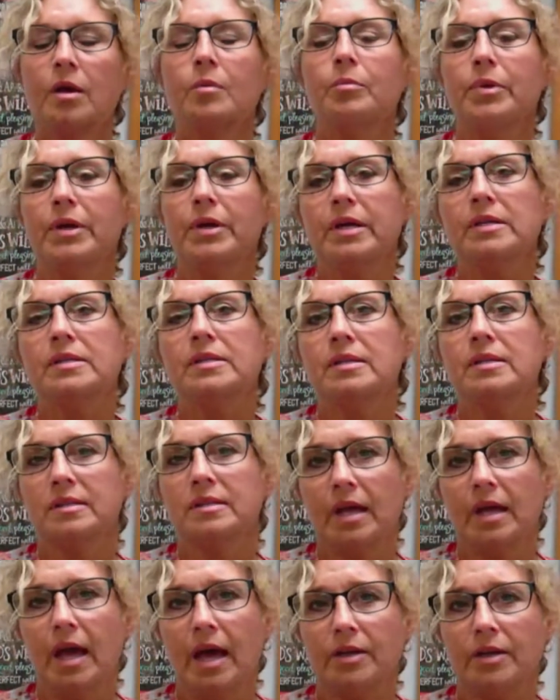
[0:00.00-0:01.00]
but
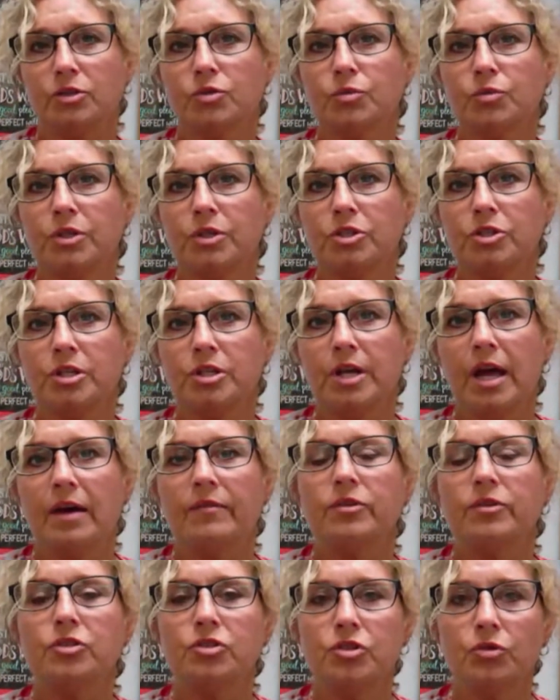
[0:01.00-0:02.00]
that I just wanted you to have
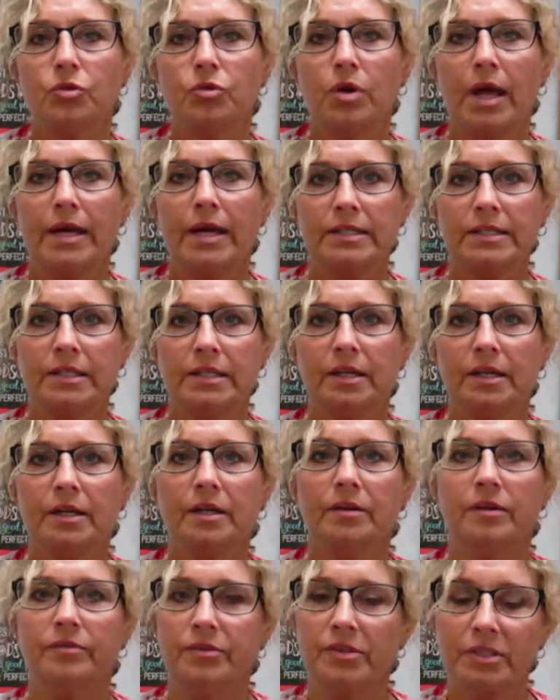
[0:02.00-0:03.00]
a general idea
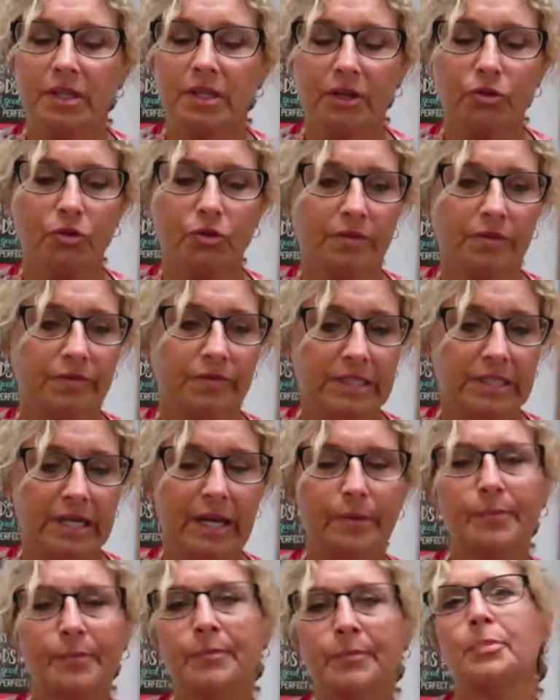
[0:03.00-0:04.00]
of the schedule of the day.